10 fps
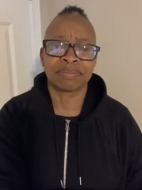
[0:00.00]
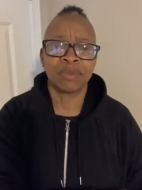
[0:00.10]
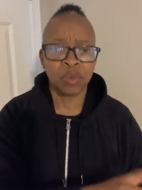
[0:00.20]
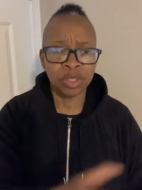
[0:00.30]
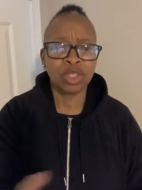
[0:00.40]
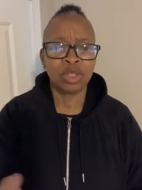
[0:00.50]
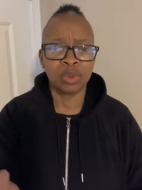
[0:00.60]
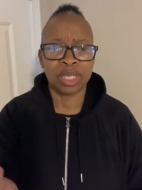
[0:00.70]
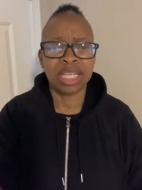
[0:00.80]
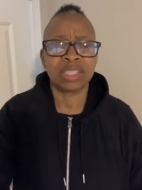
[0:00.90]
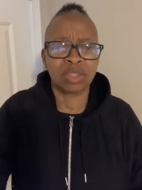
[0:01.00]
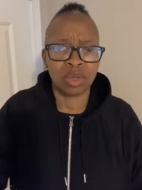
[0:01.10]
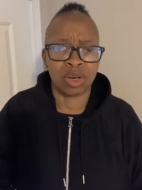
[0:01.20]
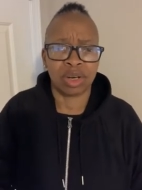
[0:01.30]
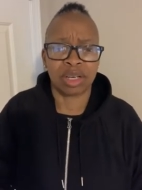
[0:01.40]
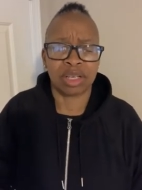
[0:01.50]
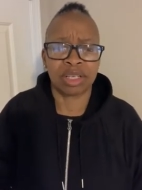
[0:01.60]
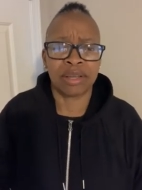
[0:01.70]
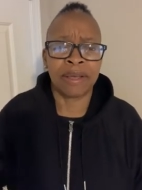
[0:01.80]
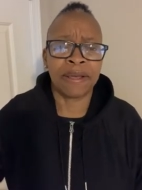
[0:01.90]
Would you do it? Let's talk.
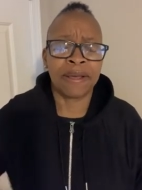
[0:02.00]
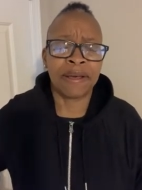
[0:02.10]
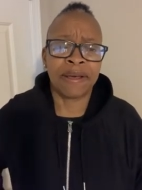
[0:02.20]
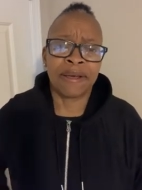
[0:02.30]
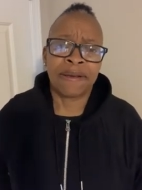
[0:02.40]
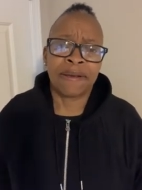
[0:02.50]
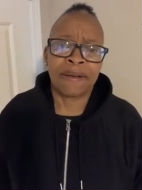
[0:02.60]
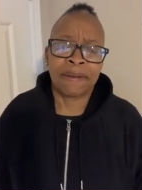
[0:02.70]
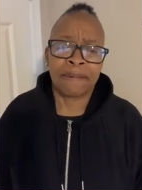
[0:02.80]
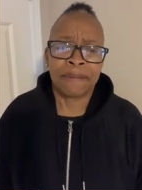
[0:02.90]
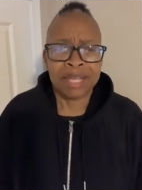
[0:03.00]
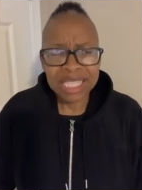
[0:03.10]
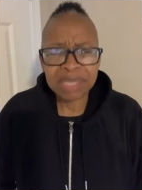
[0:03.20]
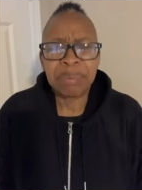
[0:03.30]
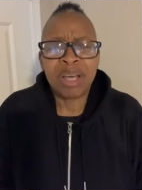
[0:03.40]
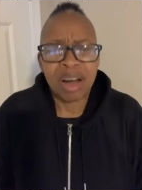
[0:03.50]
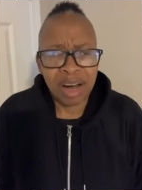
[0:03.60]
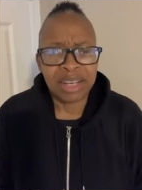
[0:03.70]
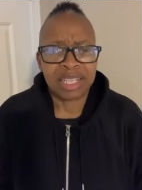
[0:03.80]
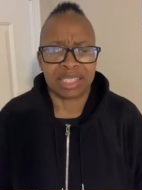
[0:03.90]
Let's be
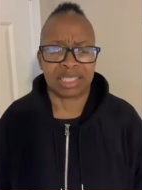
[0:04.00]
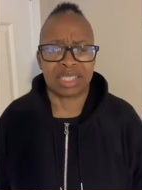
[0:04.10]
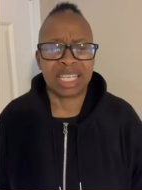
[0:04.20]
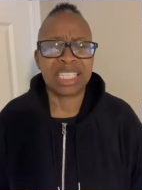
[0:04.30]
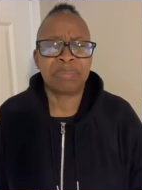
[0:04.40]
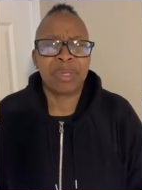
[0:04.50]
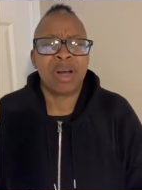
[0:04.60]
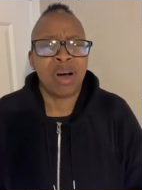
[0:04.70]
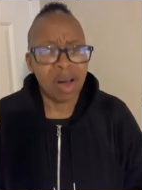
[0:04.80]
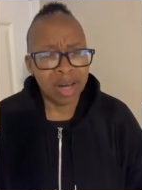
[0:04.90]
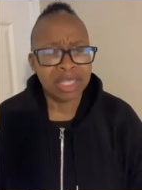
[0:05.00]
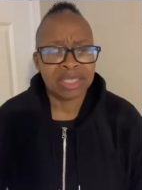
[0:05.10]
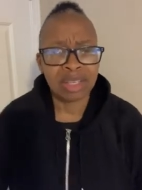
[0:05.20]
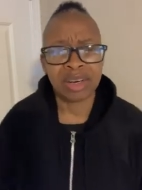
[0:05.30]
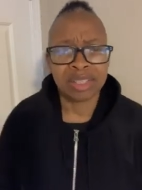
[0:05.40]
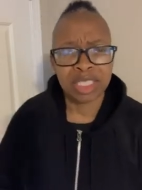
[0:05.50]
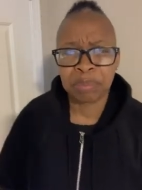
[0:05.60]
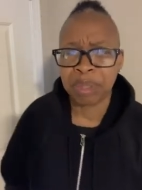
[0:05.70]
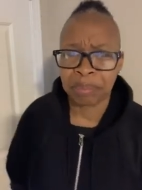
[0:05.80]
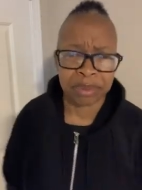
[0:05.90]
honest. Let's be honest
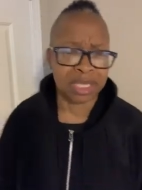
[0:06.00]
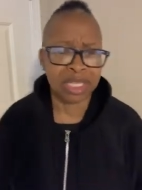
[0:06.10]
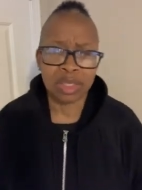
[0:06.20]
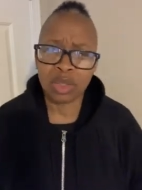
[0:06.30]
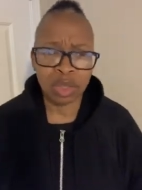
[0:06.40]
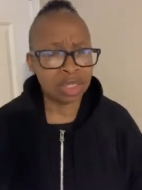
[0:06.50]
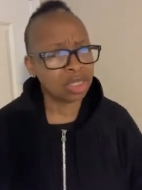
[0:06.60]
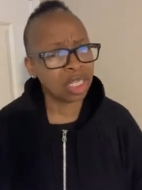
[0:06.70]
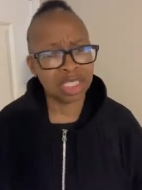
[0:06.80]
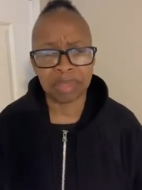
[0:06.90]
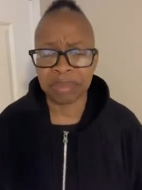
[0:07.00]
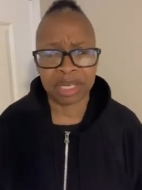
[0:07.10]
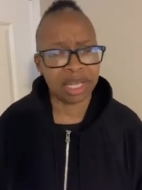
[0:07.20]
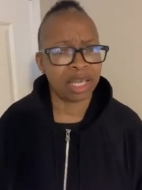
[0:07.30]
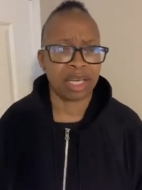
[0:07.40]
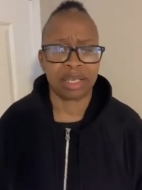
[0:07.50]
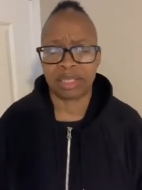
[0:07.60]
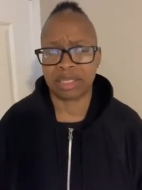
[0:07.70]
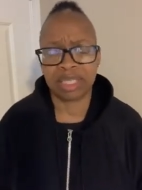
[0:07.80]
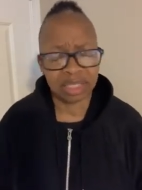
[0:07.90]
people. There's no judgment here.
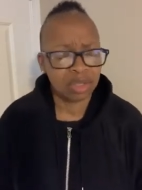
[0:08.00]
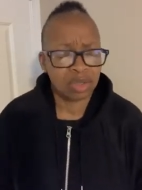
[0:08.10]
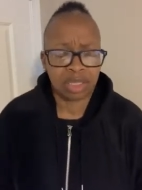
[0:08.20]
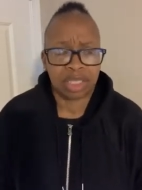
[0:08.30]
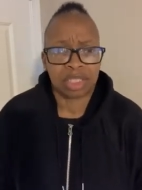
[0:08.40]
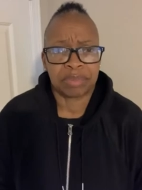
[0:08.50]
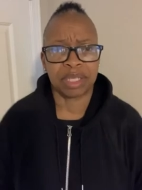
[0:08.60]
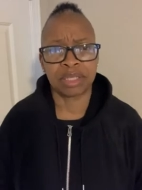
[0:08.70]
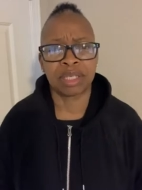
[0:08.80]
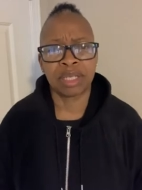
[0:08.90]
There's no judgment.